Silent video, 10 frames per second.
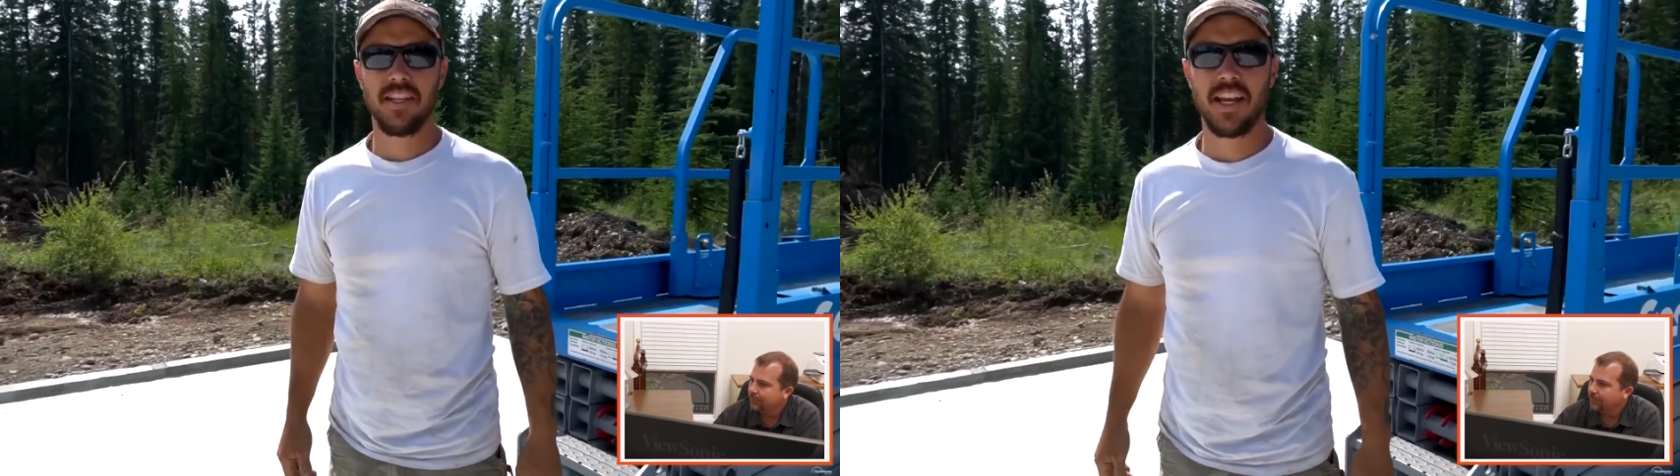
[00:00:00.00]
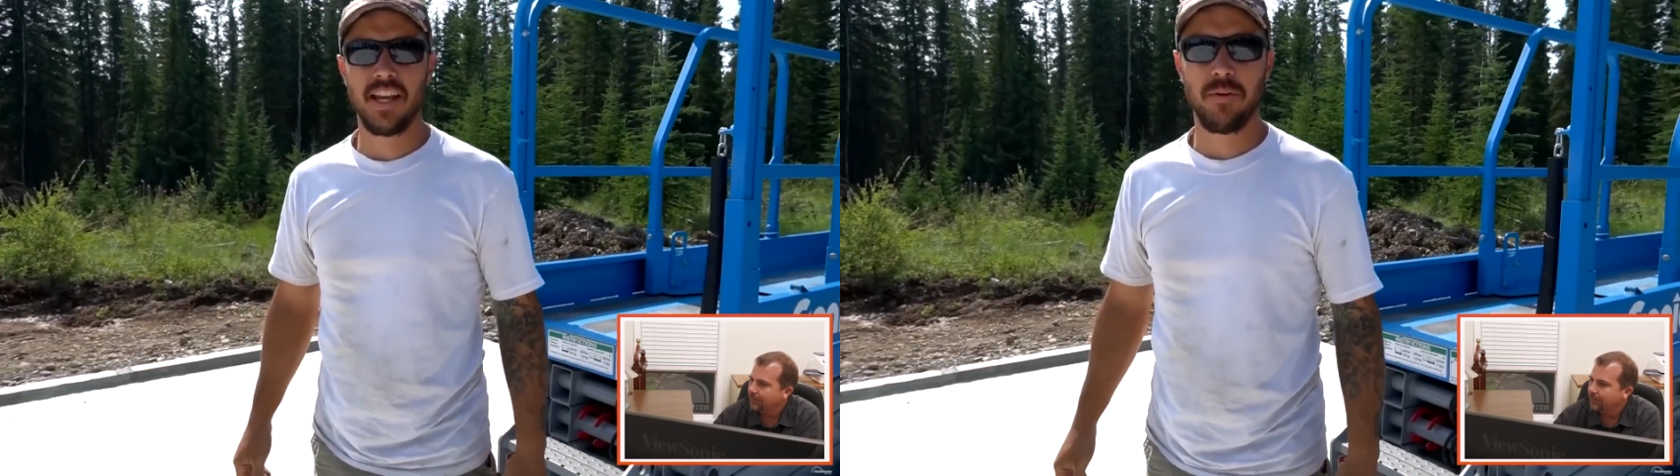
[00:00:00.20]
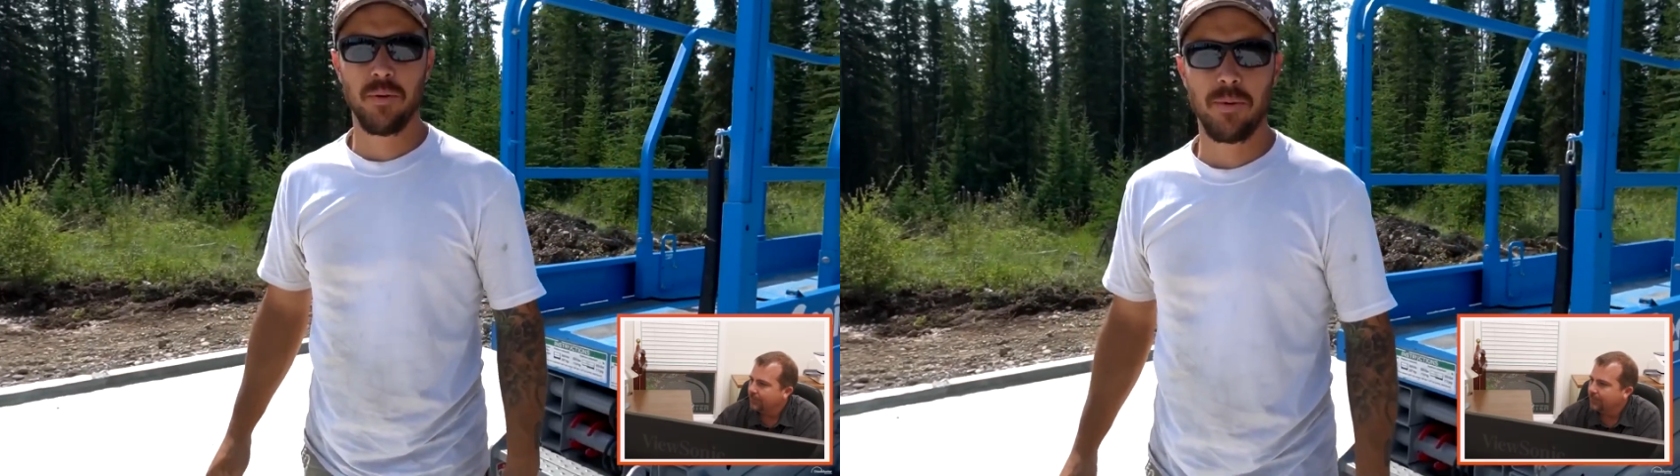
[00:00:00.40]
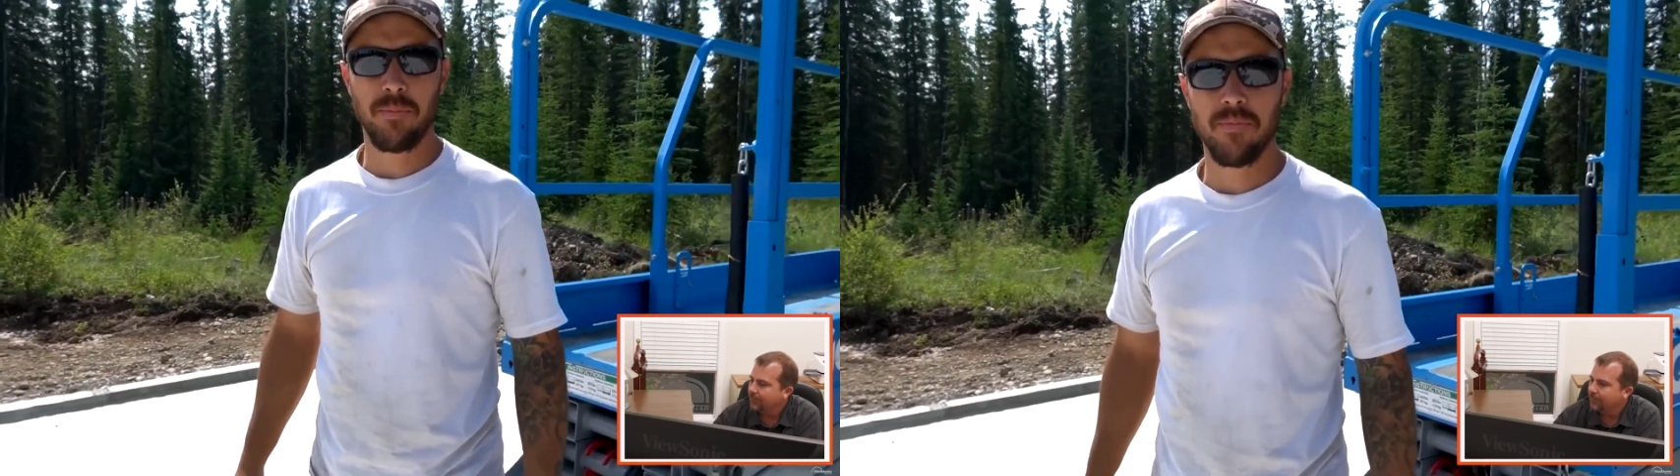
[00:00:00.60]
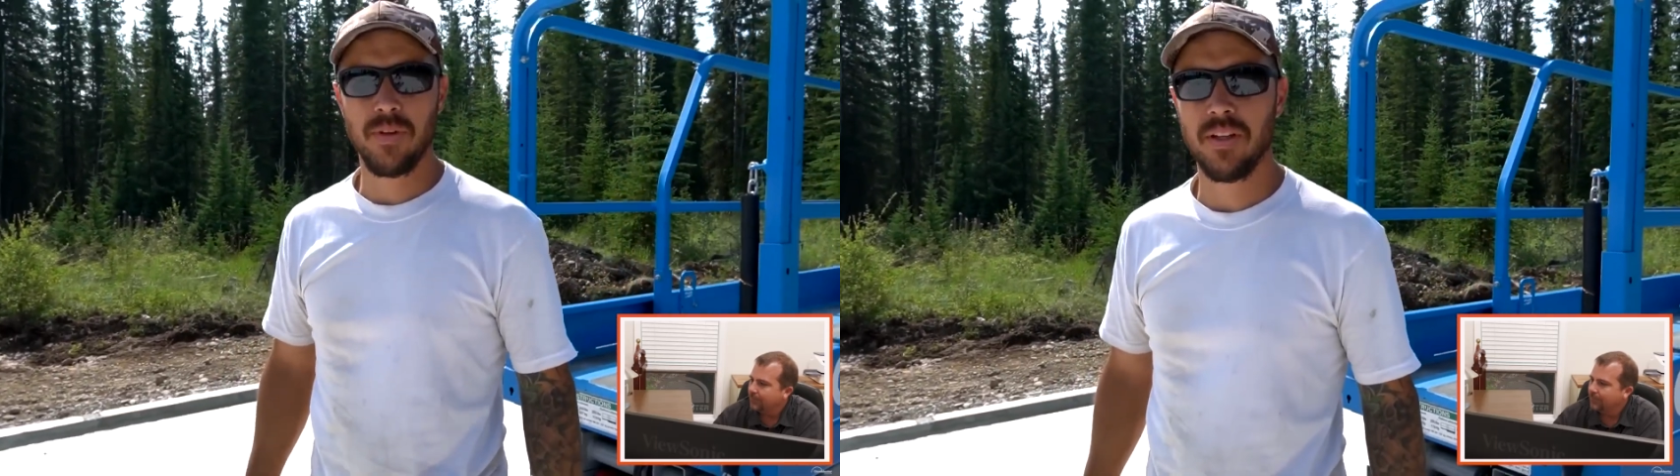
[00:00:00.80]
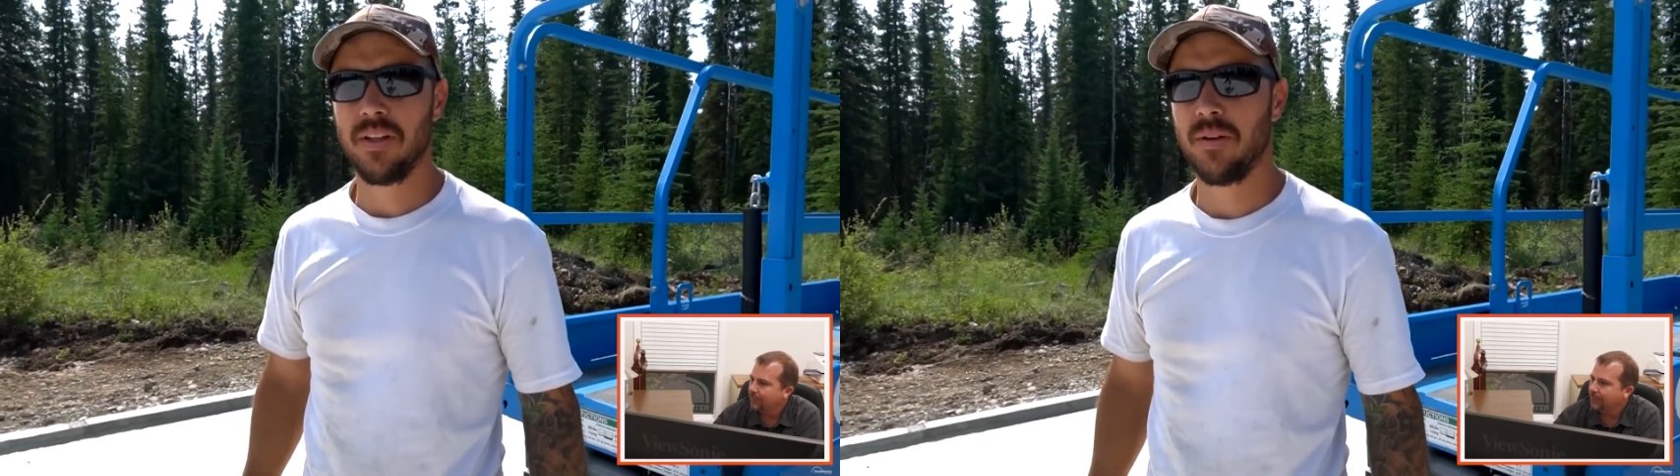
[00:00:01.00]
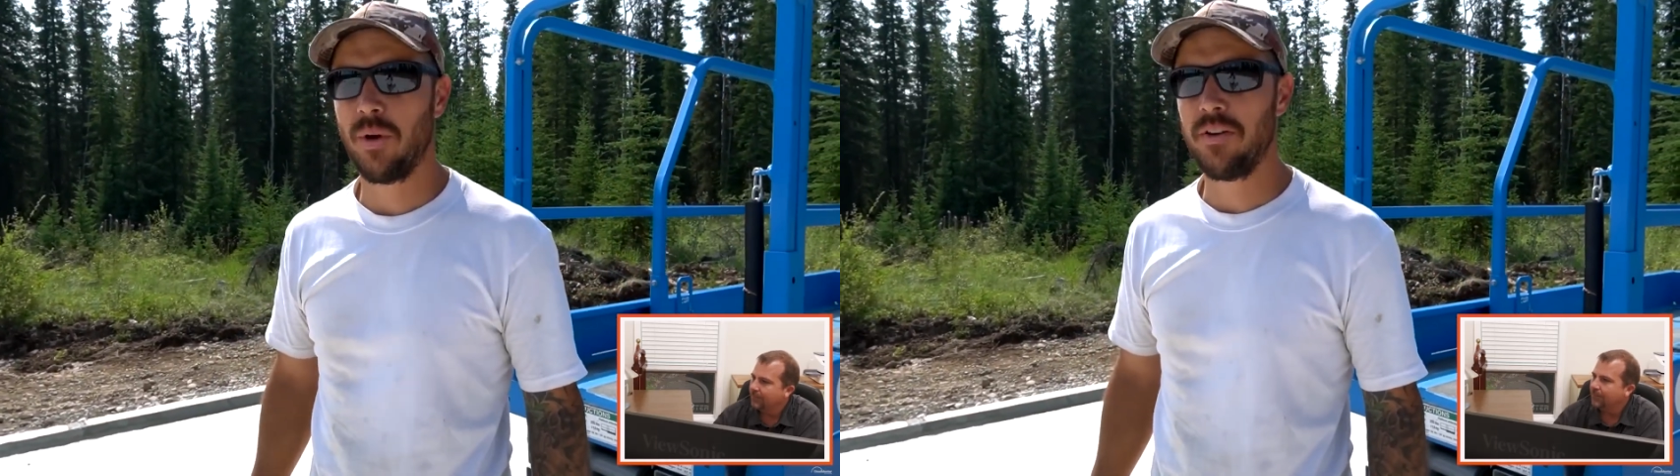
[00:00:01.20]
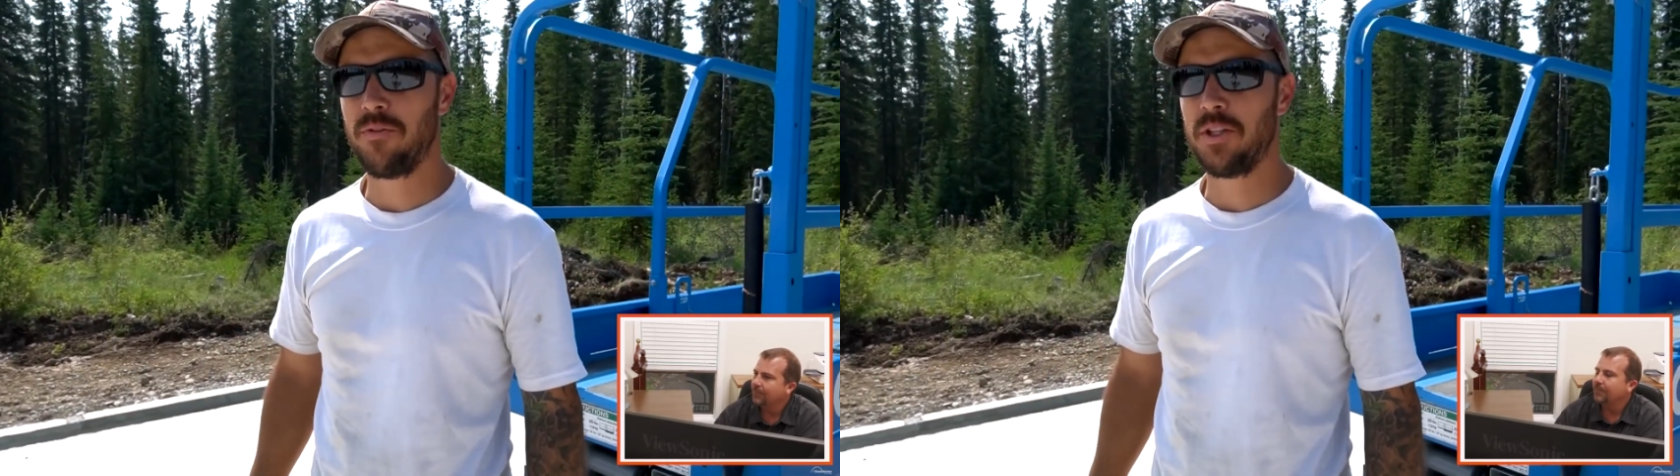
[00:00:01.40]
the day. We've been waiting